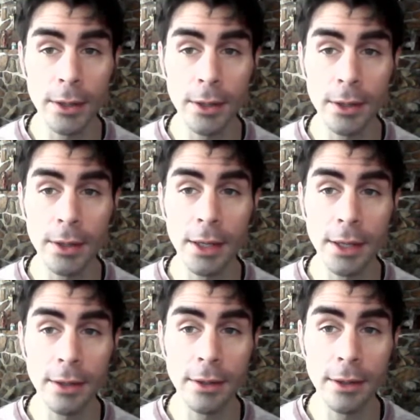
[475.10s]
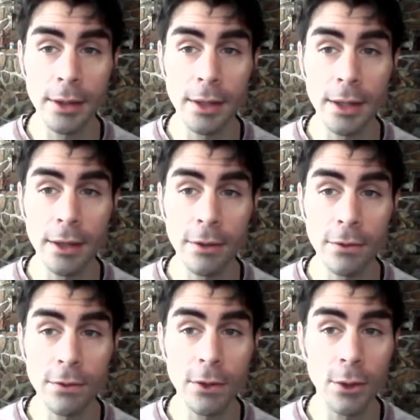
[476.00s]
you should avoid
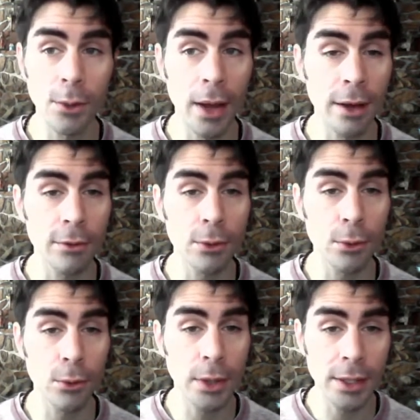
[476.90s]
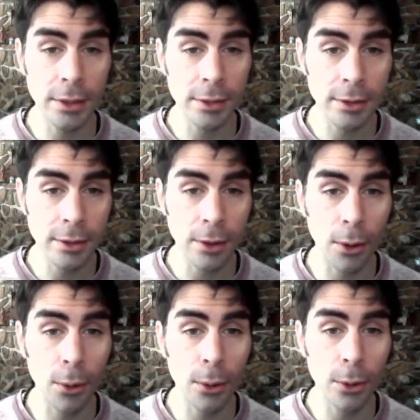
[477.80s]
it if you have
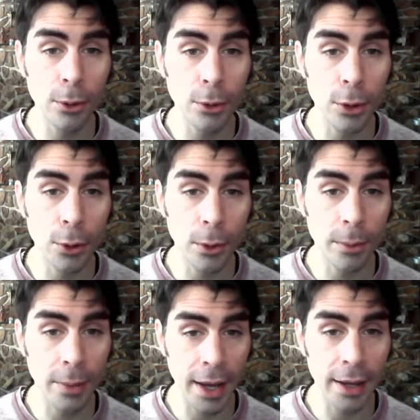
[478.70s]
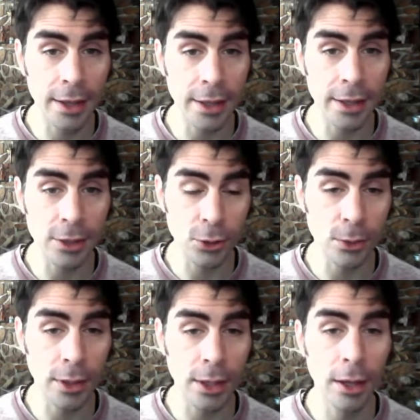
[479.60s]
wrist or
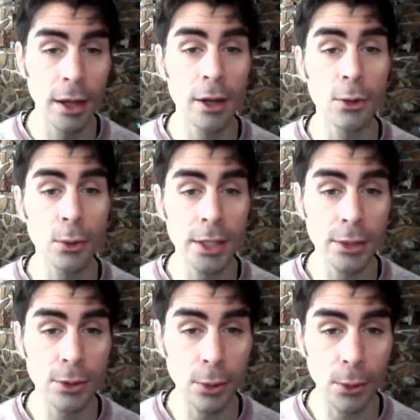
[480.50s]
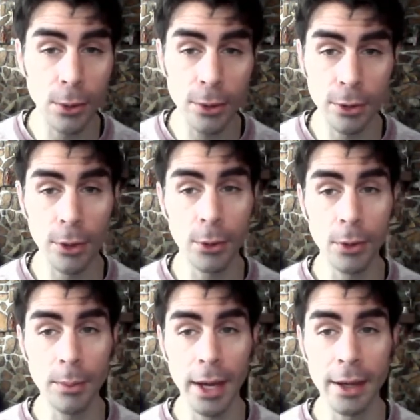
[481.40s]
lower back injury,
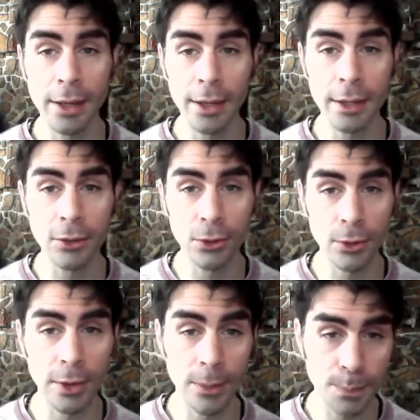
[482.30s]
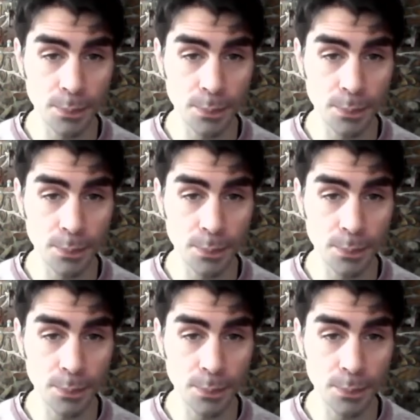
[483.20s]
wrist or lower